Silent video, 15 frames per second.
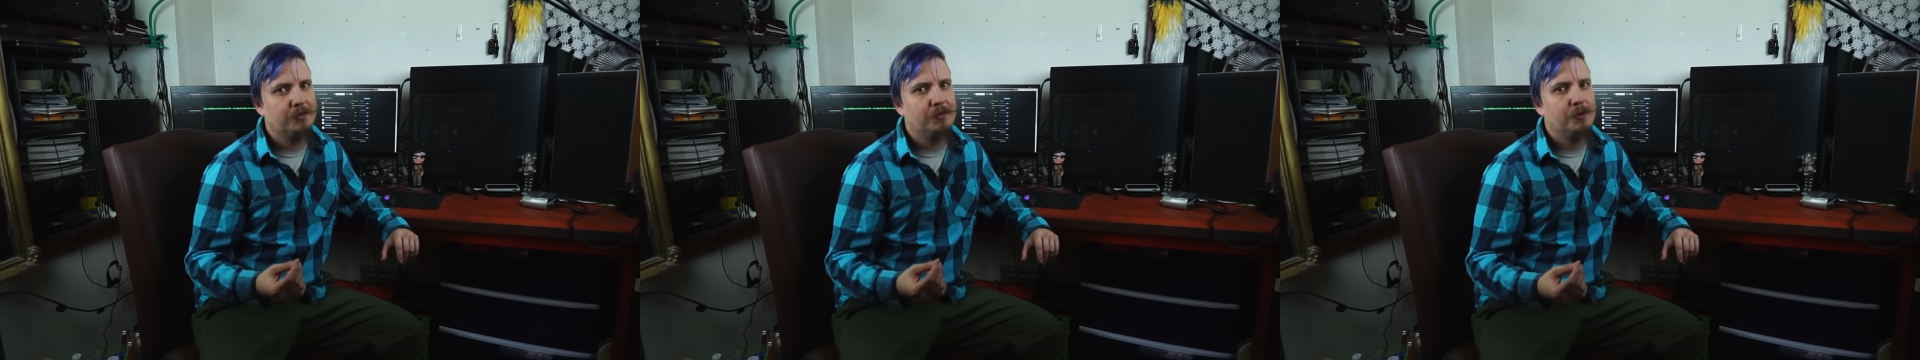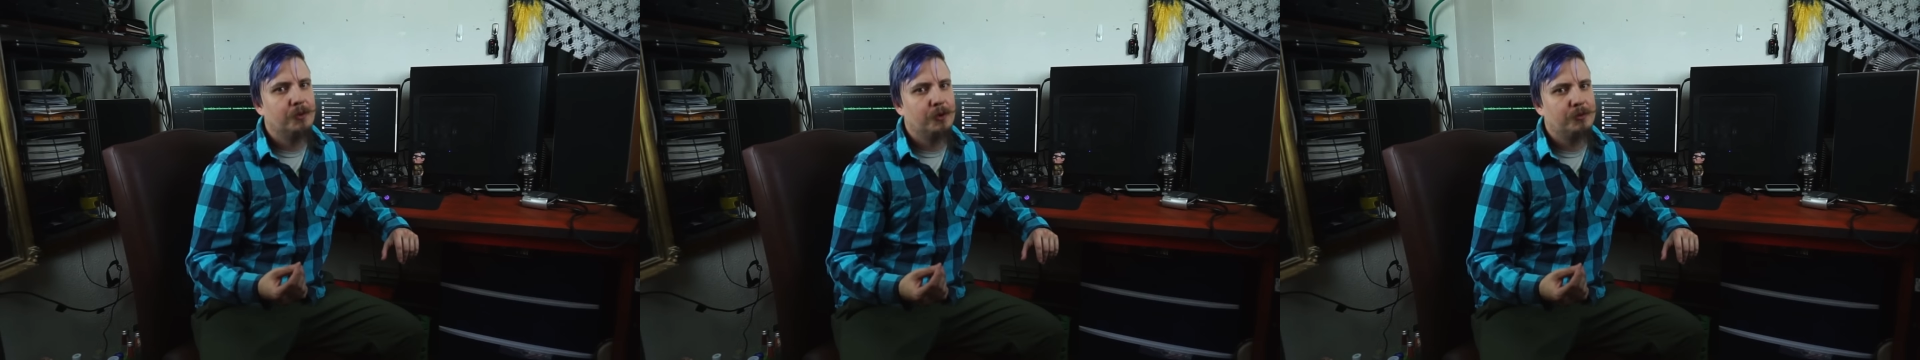
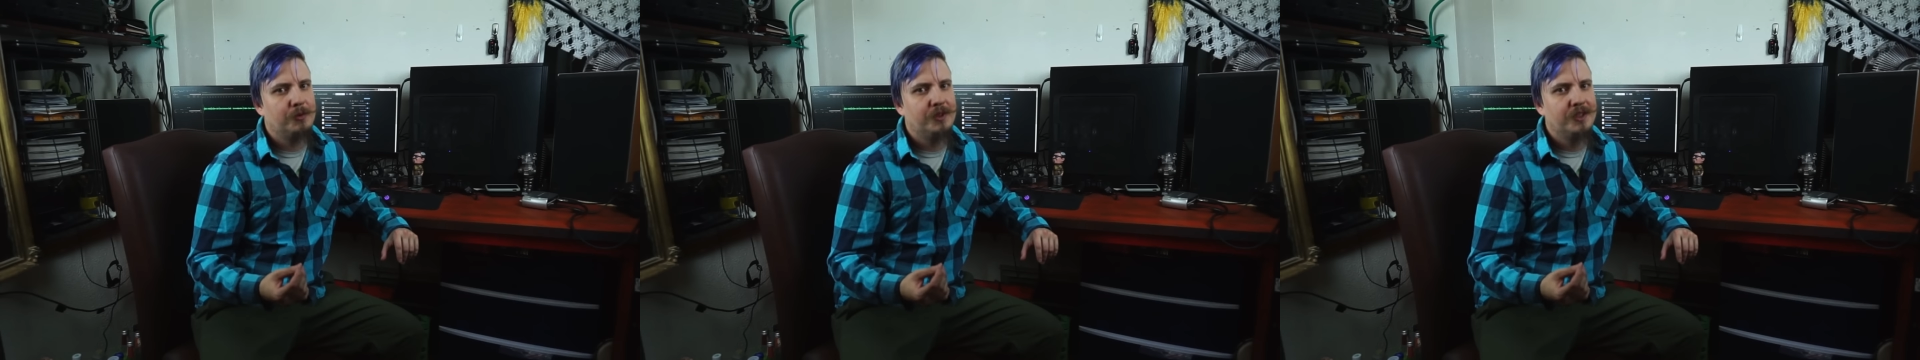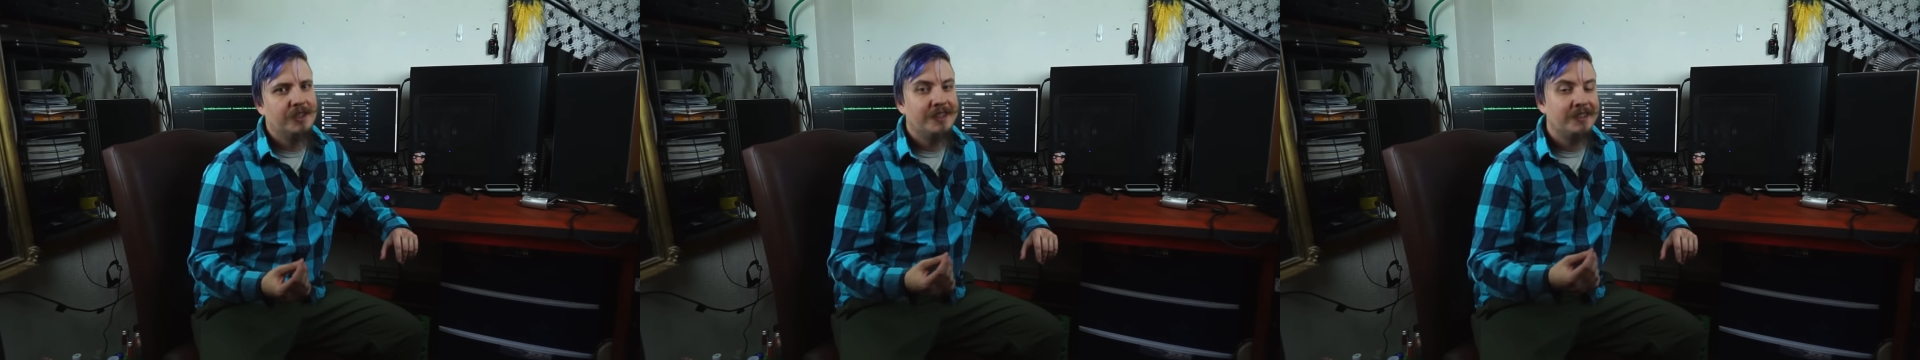affordable,
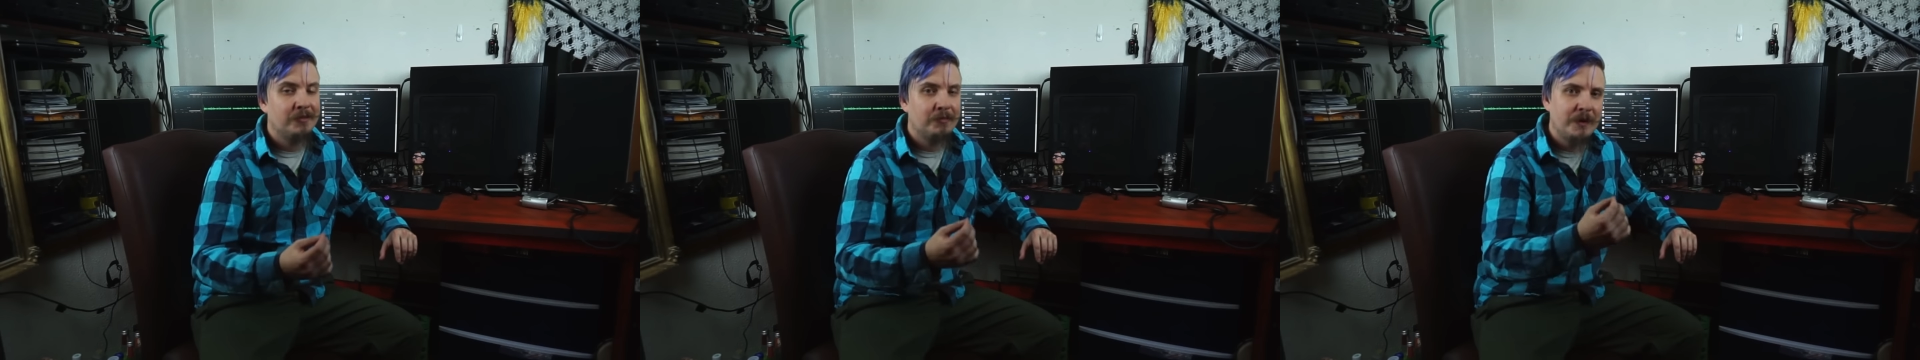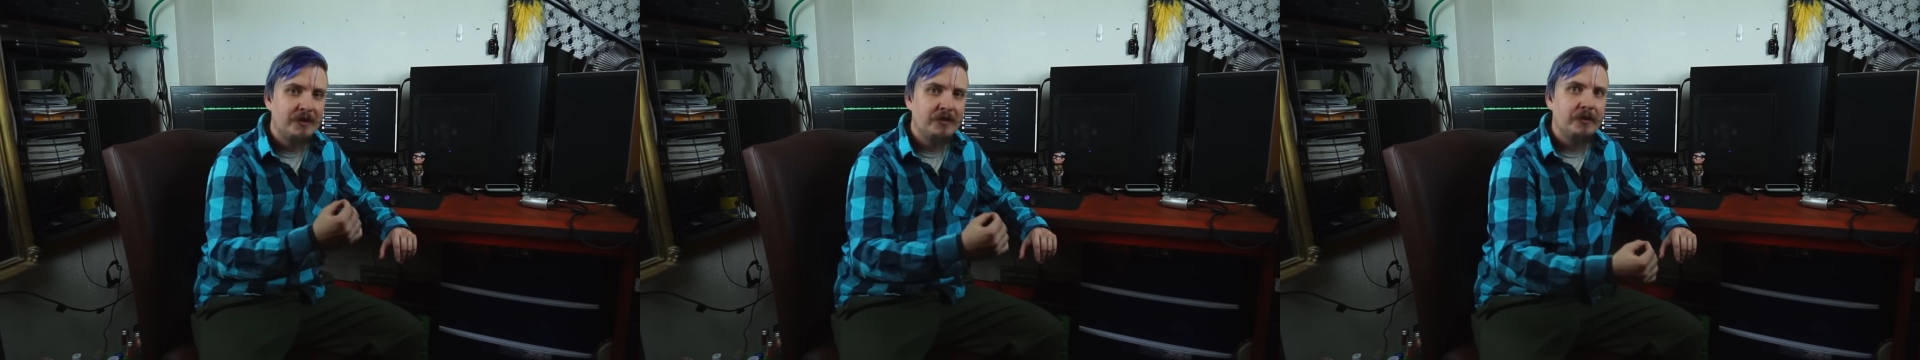
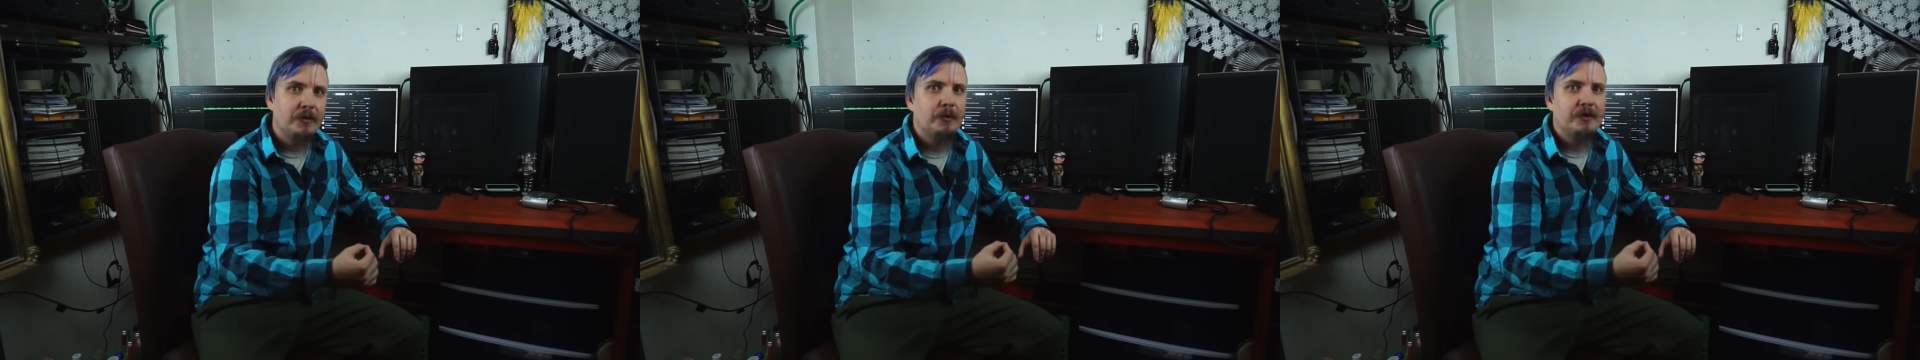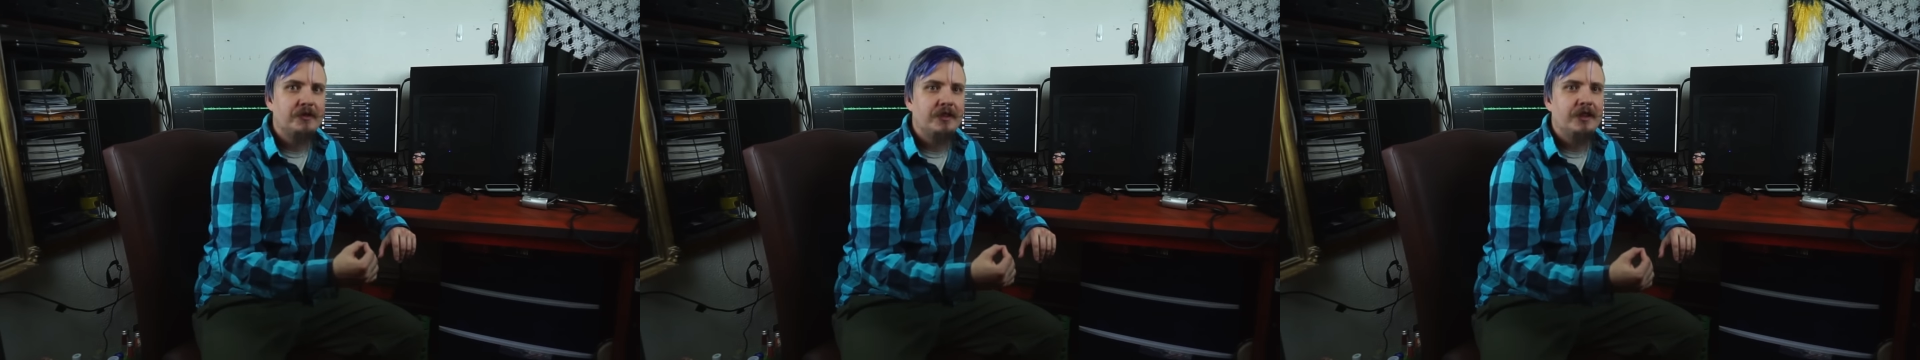especially the
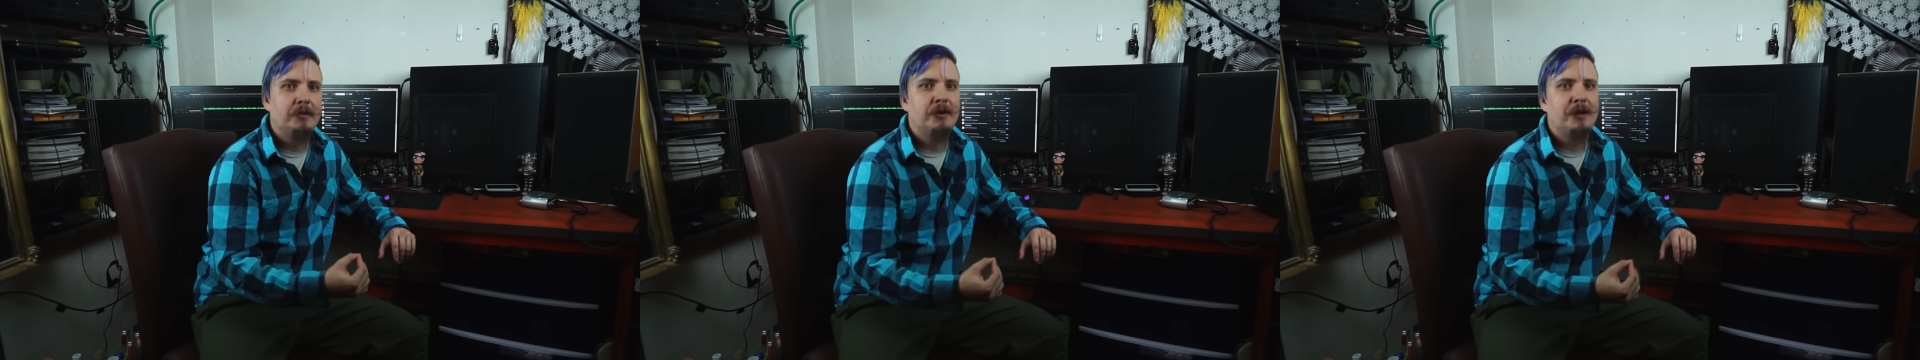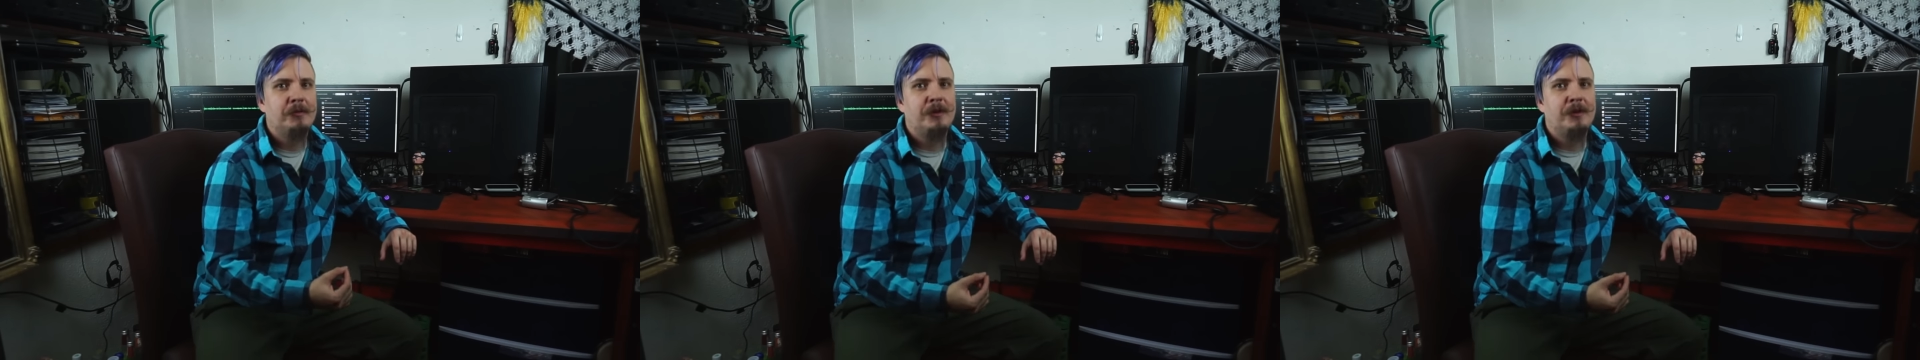1TB